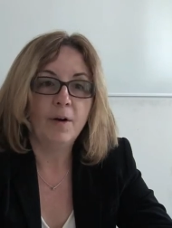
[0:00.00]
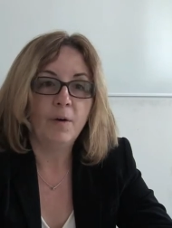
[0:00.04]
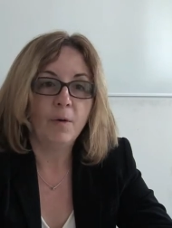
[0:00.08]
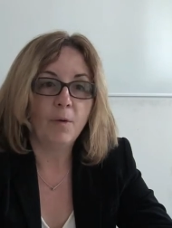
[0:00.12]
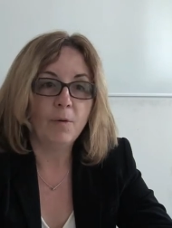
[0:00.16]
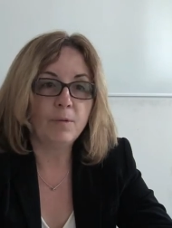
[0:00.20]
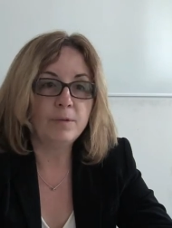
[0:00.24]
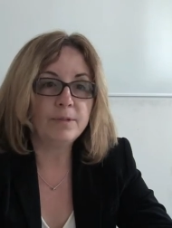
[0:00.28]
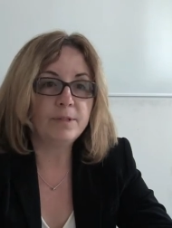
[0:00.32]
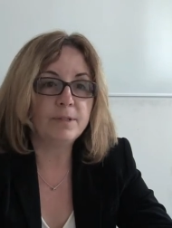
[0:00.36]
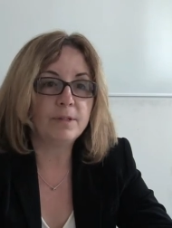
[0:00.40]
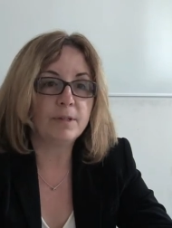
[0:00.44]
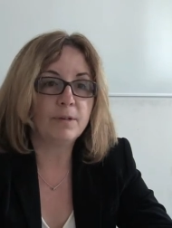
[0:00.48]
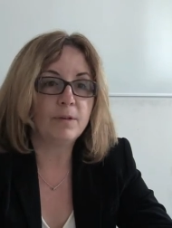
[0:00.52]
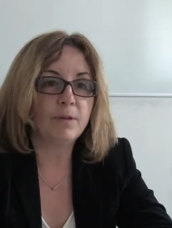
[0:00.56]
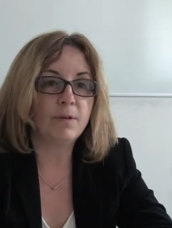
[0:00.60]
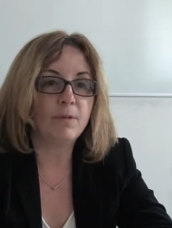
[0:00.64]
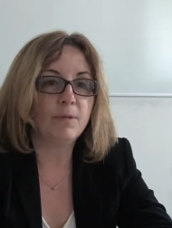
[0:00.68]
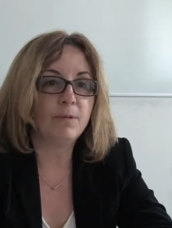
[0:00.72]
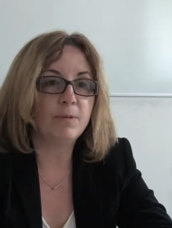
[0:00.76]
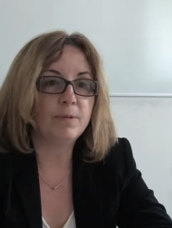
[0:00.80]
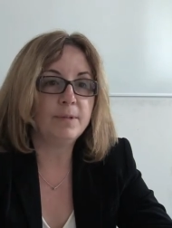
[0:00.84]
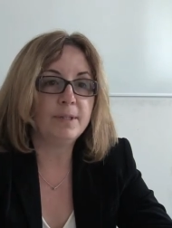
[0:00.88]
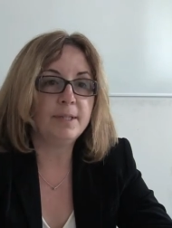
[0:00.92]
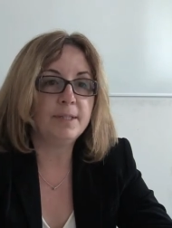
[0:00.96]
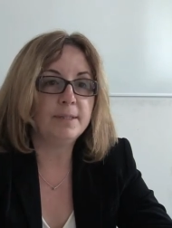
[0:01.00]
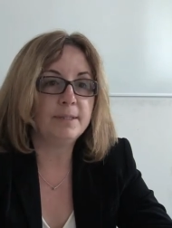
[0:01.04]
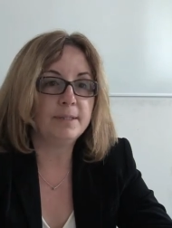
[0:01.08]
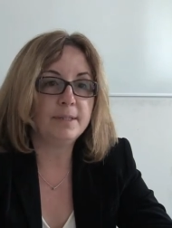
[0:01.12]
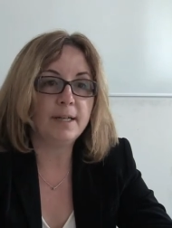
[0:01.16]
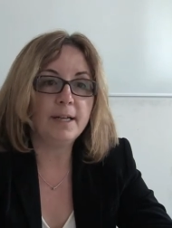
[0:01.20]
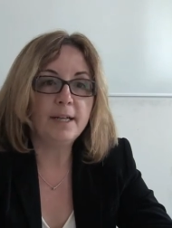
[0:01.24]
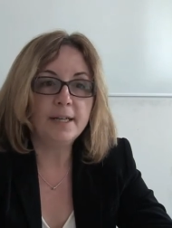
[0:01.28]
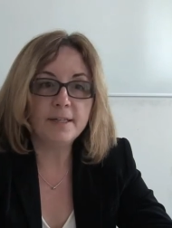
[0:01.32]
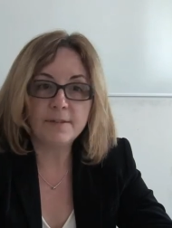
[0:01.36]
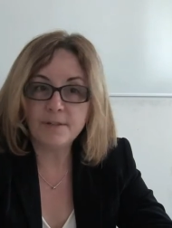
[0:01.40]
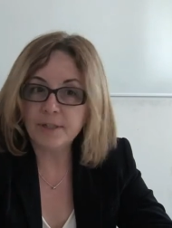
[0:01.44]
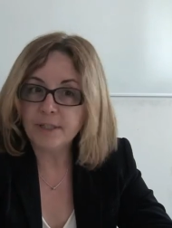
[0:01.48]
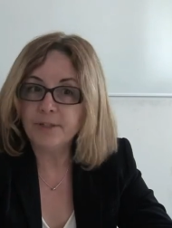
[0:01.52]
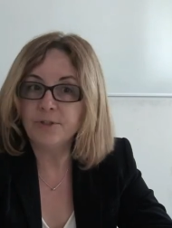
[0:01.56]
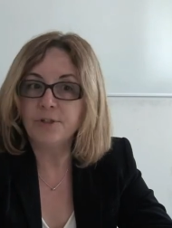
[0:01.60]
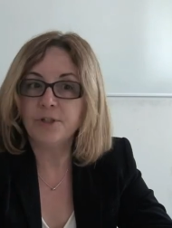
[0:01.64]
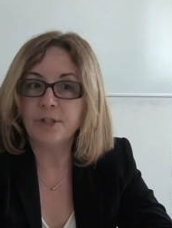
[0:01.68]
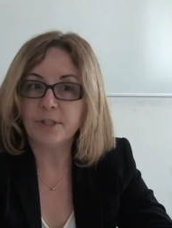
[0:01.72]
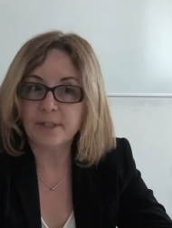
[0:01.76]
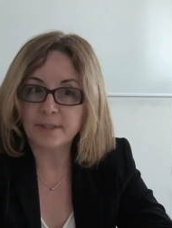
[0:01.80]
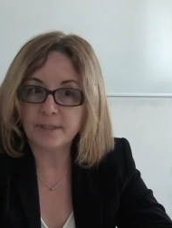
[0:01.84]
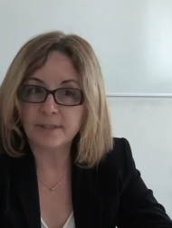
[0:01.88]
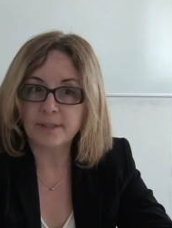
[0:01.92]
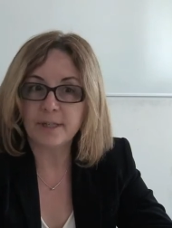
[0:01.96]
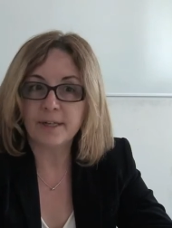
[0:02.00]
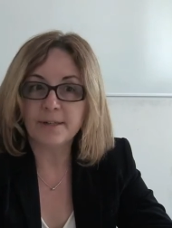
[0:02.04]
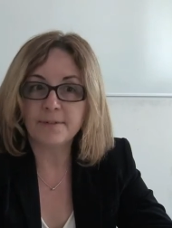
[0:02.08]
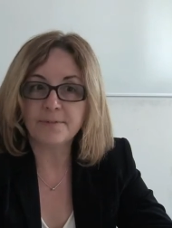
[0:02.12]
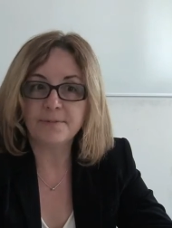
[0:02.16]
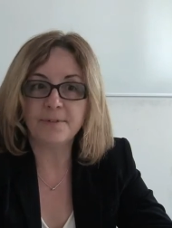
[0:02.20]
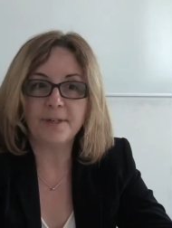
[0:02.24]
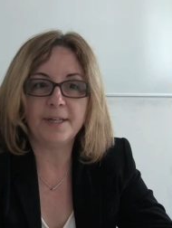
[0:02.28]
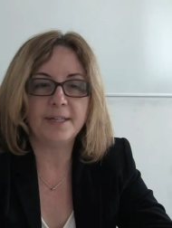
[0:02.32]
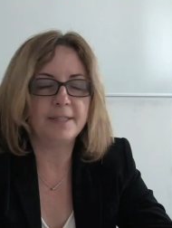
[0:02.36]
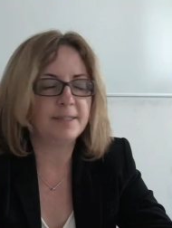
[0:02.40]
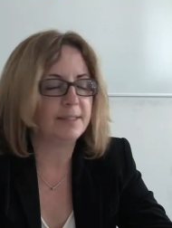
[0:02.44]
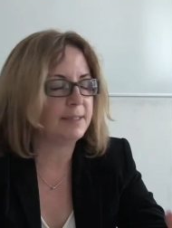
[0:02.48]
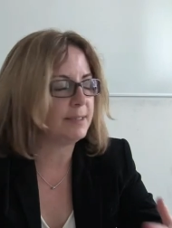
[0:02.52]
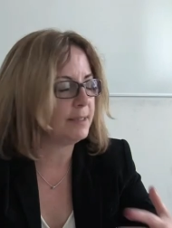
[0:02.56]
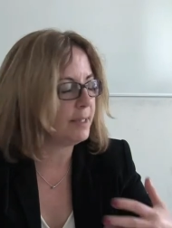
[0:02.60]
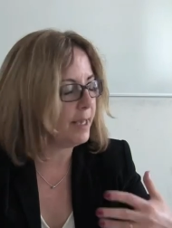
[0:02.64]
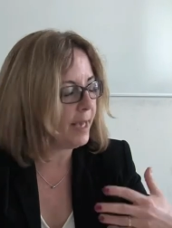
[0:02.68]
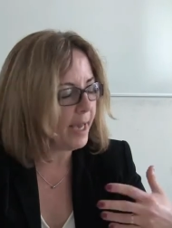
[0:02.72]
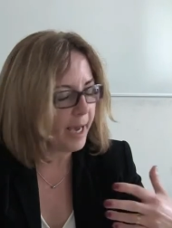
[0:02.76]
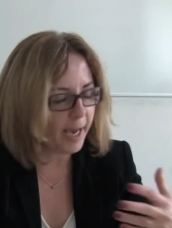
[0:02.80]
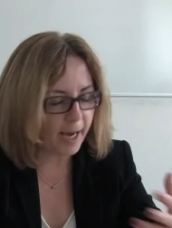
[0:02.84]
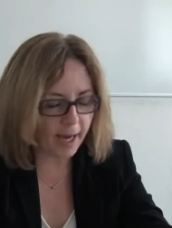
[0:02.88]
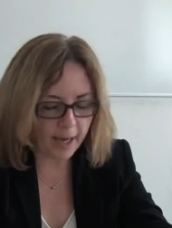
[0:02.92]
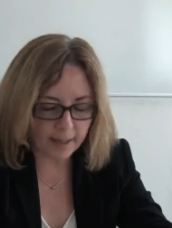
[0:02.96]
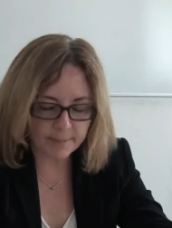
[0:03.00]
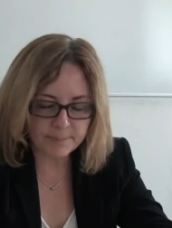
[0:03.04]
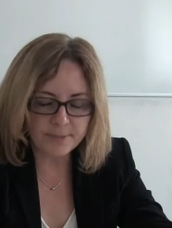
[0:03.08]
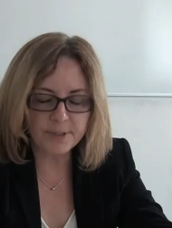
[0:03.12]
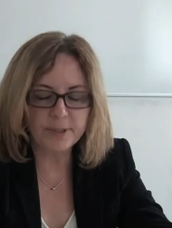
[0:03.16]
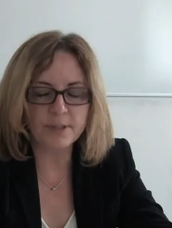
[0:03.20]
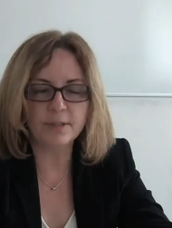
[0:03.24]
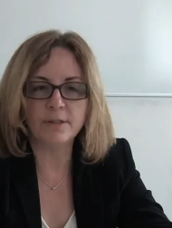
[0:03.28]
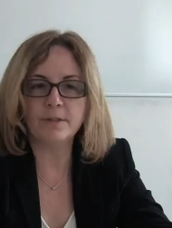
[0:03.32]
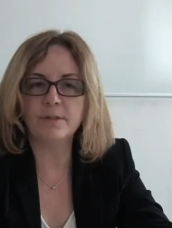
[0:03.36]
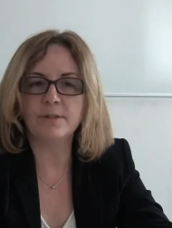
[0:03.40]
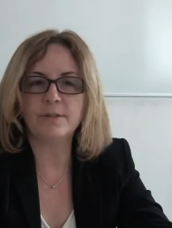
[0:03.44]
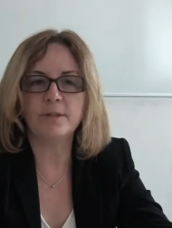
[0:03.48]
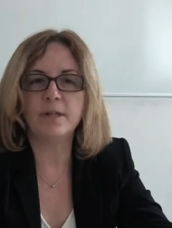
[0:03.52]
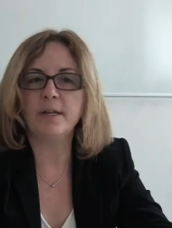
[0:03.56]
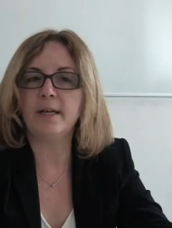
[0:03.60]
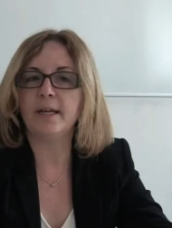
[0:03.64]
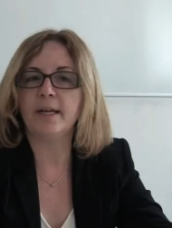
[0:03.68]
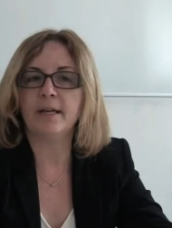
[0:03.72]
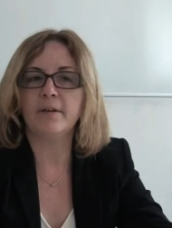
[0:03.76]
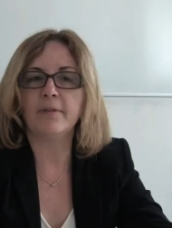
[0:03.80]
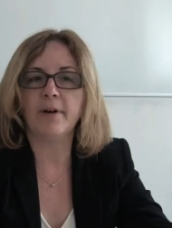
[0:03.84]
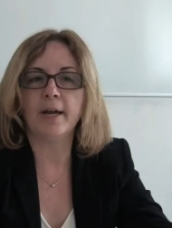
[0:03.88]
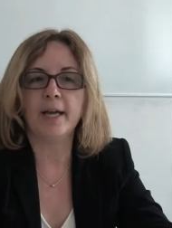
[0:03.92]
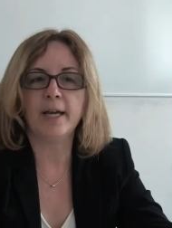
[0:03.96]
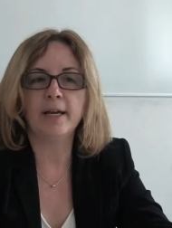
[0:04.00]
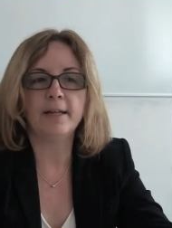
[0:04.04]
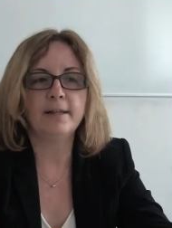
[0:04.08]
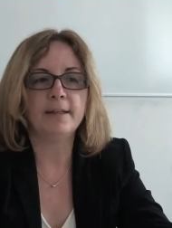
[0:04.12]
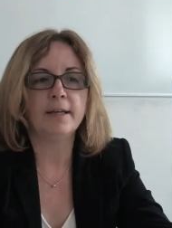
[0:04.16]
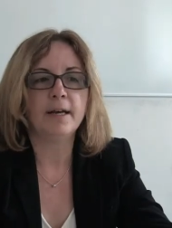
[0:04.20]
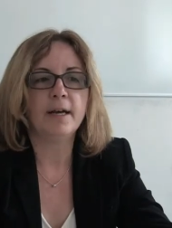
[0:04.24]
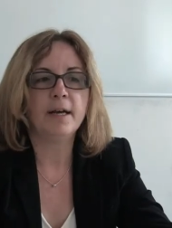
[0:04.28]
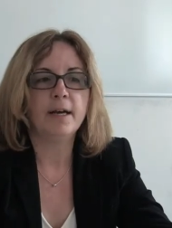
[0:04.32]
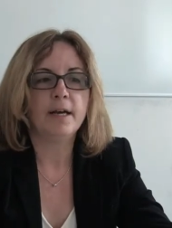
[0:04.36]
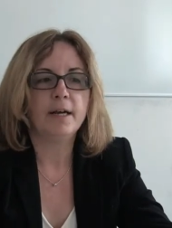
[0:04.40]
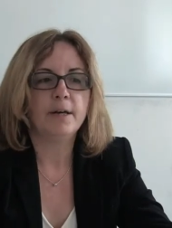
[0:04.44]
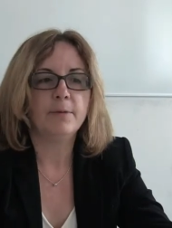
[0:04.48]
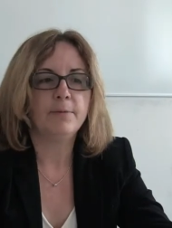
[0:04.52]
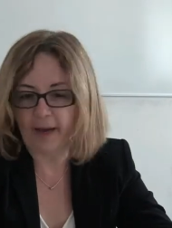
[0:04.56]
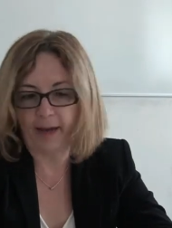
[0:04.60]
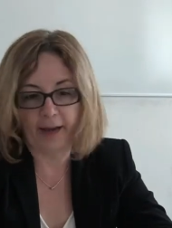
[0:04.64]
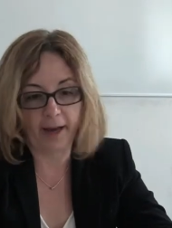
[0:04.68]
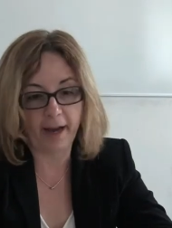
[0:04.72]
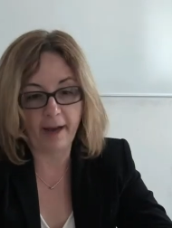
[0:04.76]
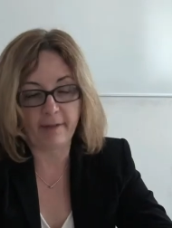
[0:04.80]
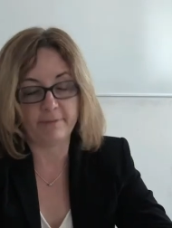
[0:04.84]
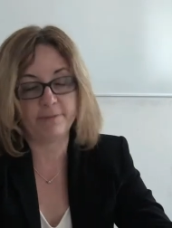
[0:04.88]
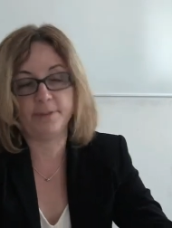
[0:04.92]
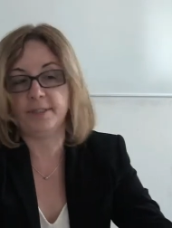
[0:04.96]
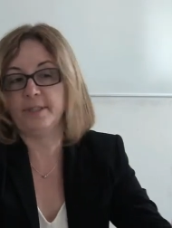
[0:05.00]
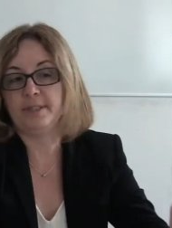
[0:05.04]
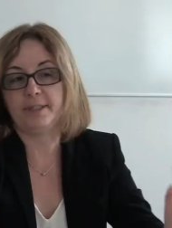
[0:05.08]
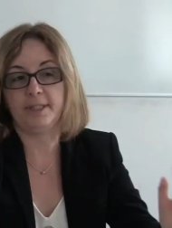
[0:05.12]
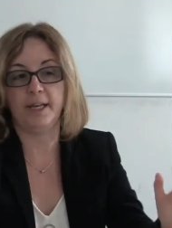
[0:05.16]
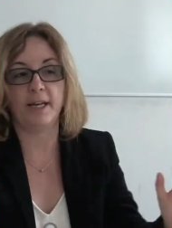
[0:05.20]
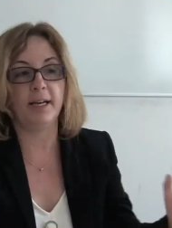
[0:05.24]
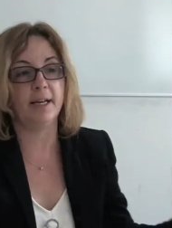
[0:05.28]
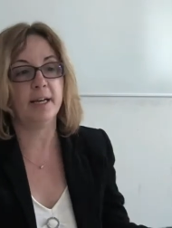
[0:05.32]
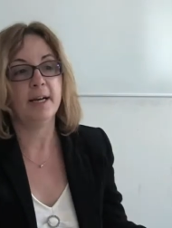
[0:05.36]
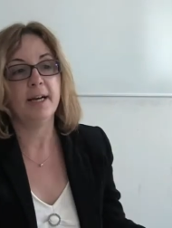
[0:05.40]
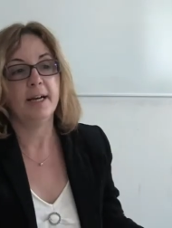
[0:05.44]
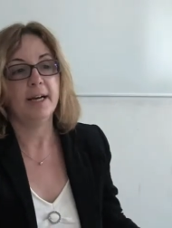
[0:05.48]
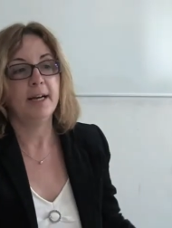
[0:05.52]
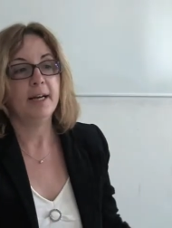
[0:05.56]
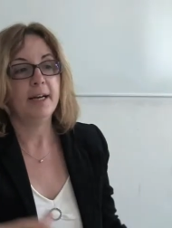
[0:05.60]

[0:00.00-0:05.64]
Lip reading: Also, all this literature stuff is absolutely great. I have to say,